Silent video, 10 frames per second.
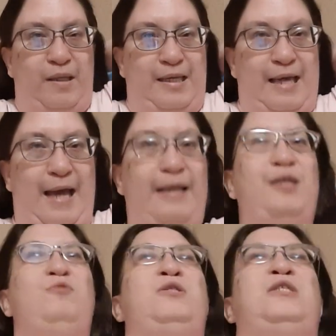get
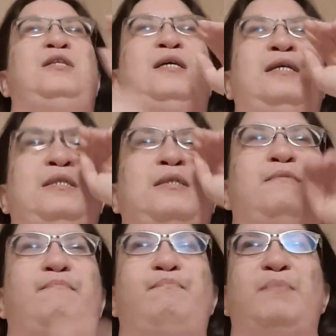used to this.
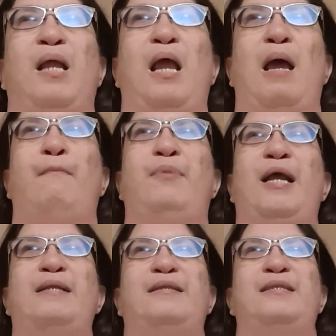But
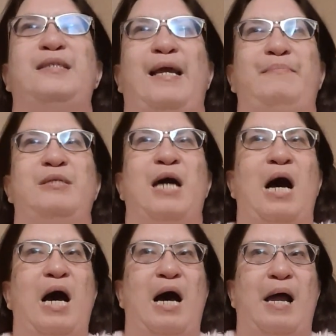at the same
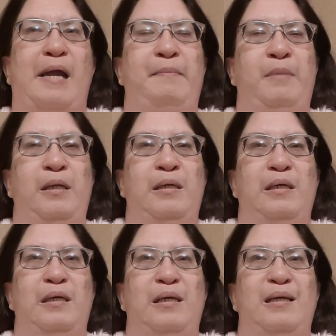time,
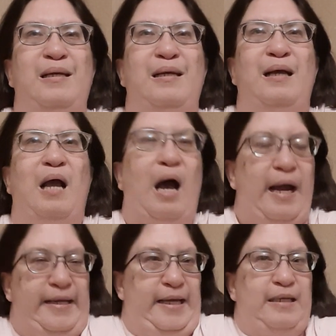
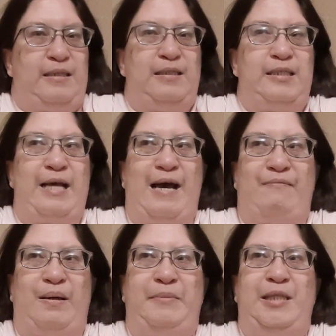I get the staff.
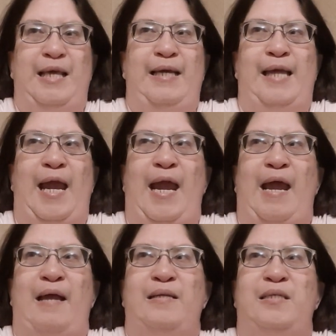I mean, they
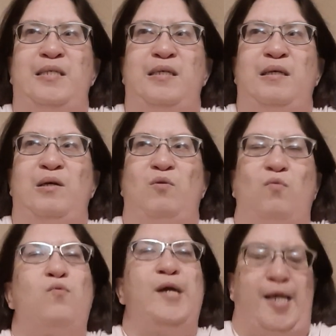can't
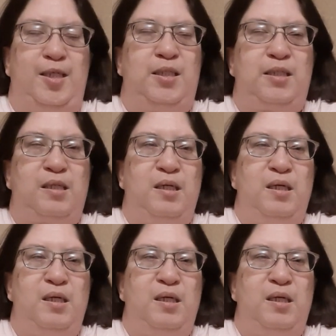risk